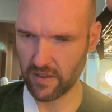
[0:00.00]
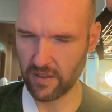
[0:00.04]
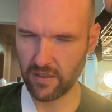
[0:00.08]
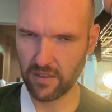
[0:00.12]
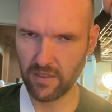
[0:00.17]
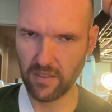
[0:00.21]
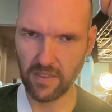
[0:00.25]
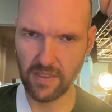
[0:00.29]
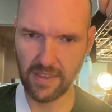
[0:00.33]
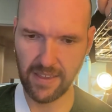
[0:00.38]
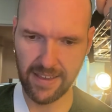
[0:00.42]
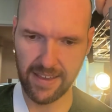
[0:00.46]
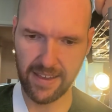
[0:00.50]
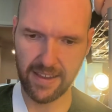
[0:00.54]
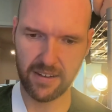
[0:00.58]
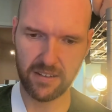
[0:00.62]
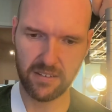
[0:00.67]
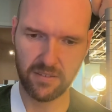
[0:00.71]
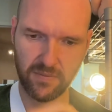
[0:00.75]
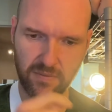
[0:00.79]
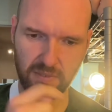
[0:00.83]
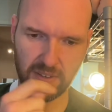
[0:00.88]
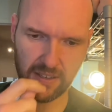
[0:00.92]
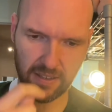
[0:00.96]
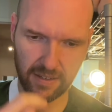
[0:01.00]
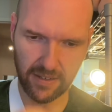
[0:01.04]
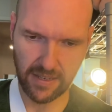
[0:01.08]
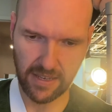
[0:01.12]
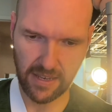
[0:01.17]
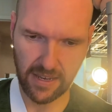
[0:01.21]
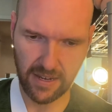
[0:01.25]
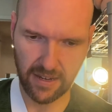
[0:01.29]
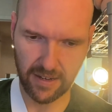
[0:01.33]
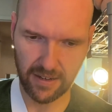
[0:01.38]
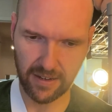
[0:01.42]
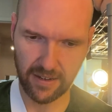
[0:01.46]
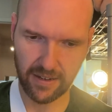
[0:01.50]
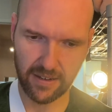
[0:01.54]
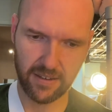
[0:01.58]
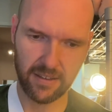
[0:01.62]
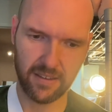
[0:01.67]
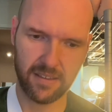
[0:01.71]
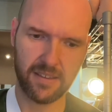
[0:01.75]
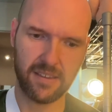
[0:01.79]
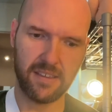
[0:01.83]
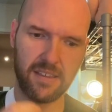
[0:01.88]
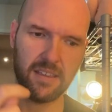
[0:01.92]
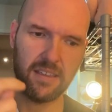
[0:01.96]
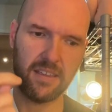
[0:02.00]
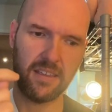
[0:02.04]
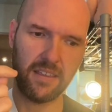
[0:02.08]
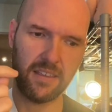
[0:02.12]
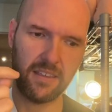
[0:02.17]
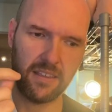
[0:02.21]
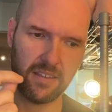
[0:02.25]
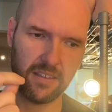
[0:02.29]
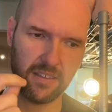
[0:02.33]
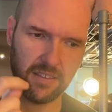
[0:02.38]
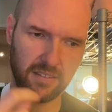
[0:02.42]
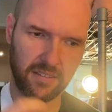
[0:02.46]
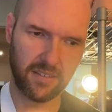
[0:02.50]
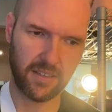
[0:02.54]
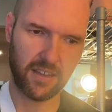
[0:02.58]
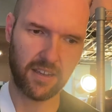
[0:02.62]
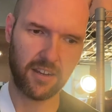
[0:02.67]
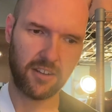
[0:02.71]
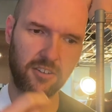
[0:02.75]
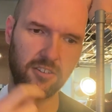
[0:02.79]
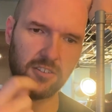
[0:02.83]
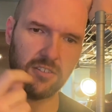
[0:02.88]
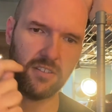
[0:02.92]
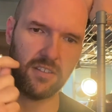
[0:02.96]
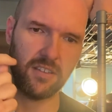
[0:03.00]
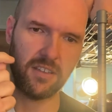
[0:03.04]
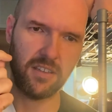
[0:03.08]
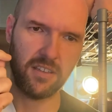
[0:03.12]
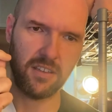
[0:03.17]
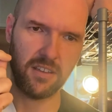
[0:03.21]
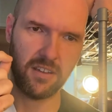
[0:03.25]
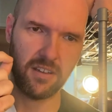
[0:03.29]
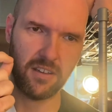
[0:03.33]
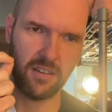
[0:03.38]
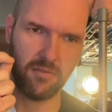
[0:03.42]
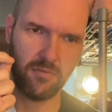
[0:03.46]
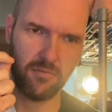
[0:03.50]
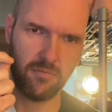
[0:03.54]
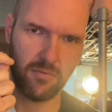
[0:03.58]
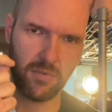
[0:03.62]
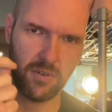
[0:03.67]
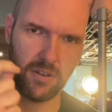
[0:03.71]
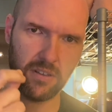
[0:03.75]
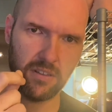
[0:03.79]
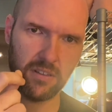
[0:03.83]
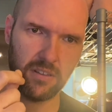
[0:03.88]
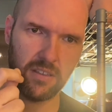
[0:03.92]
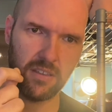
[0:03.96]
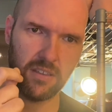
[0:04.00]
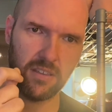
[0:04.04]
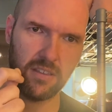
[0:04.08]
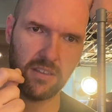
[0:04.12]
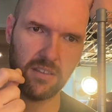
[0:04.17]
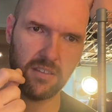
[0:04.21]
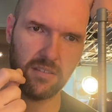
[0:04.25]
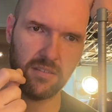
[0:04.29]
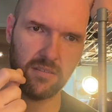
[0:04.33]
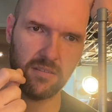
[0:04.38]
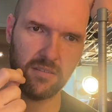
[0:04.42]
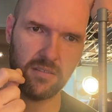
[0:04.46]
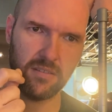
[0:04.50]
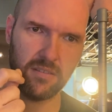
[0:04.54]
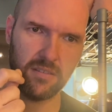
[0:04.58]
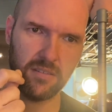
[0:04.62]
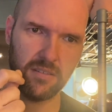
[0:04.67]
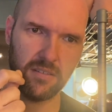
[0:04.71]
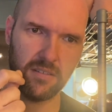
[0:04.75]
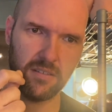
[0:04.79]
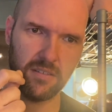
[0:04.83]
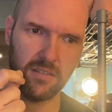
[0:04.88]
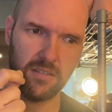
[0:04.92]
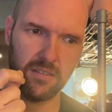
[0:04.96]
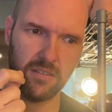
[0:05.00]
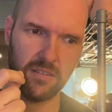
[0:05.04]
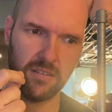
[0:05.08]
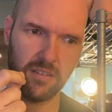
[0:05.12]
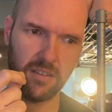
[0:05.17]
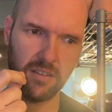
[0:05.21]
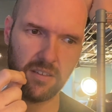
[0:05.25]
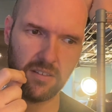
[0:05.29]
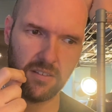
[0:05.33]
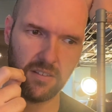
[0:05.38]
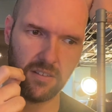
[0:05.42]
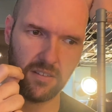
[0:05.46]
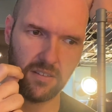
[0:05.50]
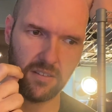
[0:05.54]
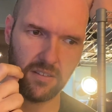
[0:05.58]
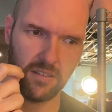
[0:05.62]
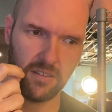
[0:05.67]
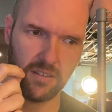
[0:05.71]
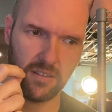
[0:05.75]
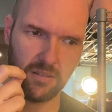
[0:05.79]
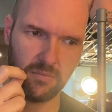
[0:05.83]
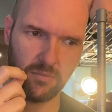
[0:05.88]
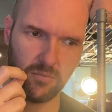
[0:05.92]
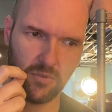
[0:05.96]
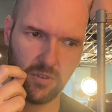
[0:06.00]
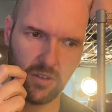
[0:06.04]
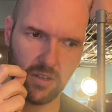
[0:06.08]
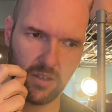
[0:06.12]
the act of not eating is actually a really, so I'm